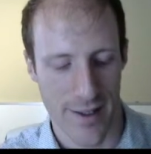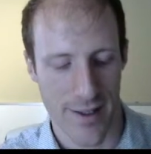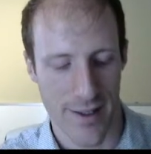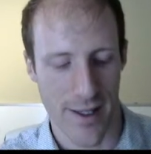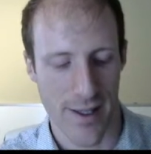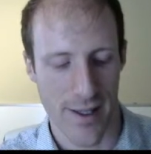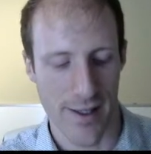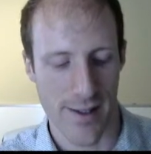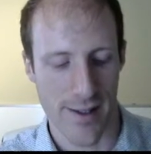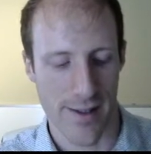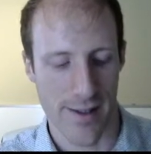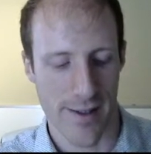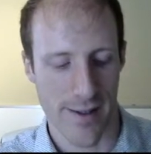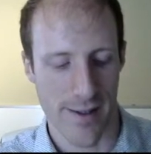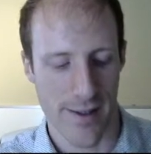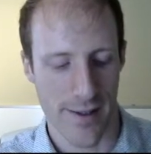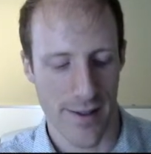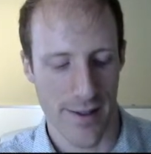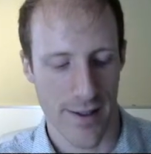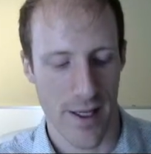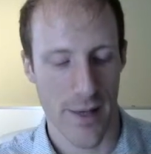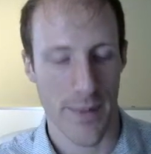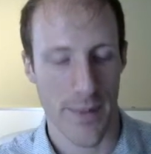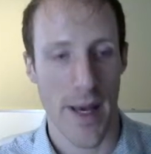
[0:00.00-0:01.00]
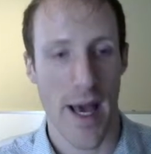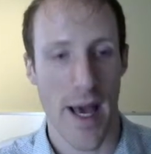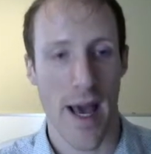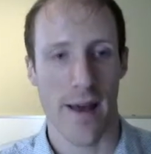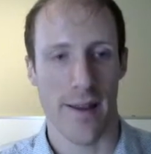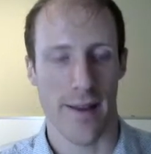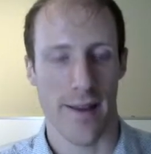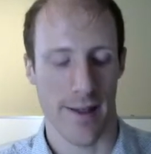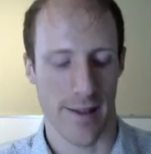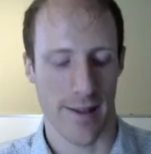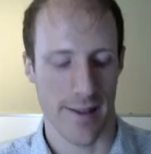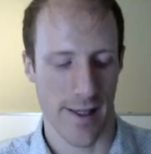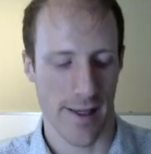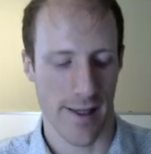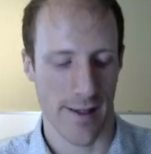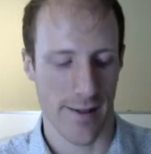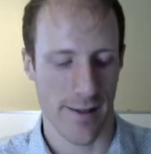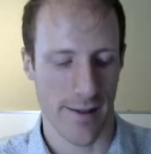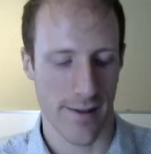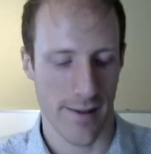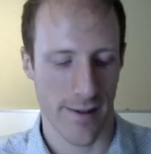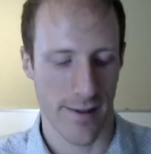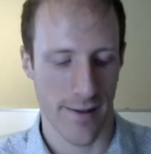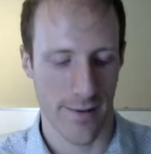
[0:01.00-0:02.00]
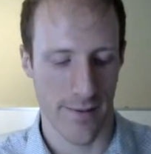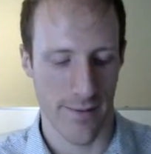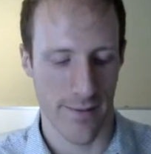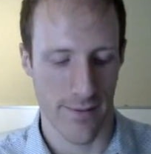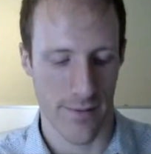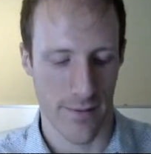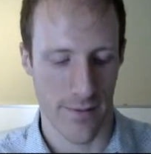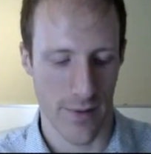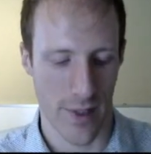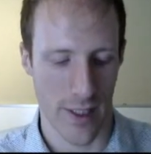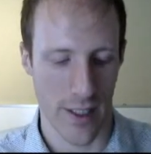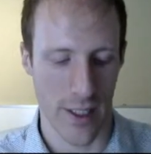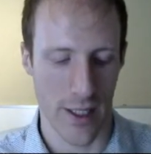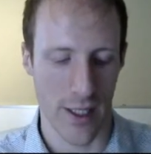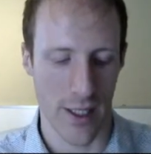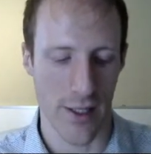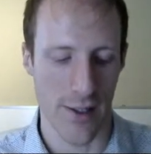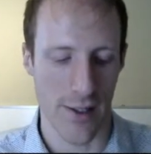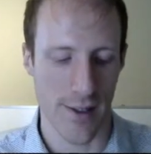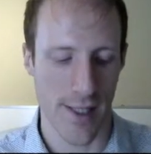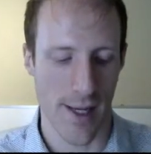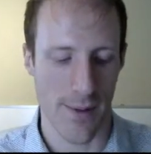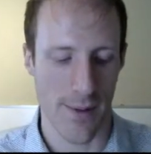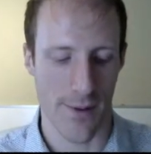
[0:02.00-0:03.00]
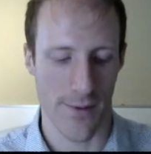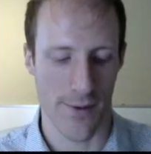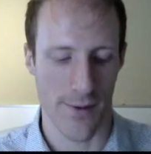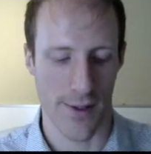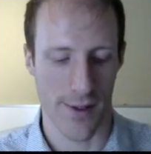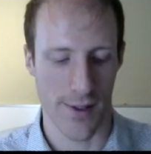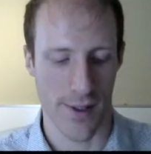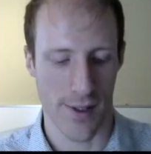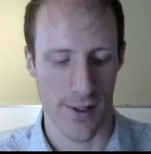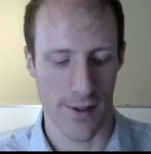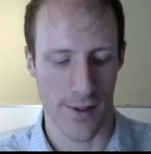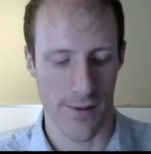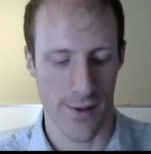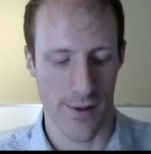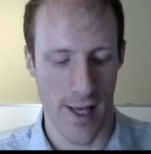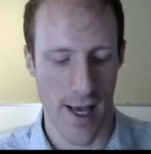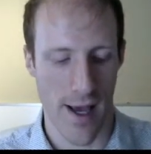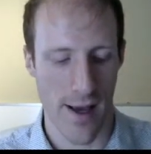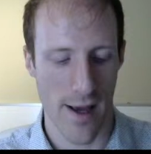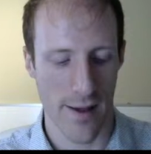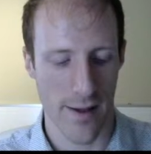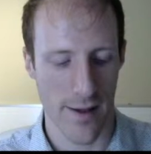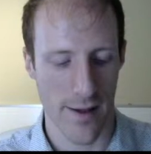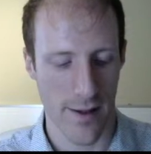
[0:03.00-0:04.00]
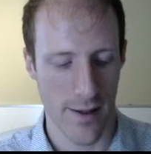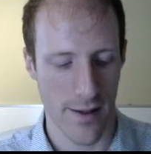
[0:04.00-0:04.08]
does a path exist? And you can use depth first search for that.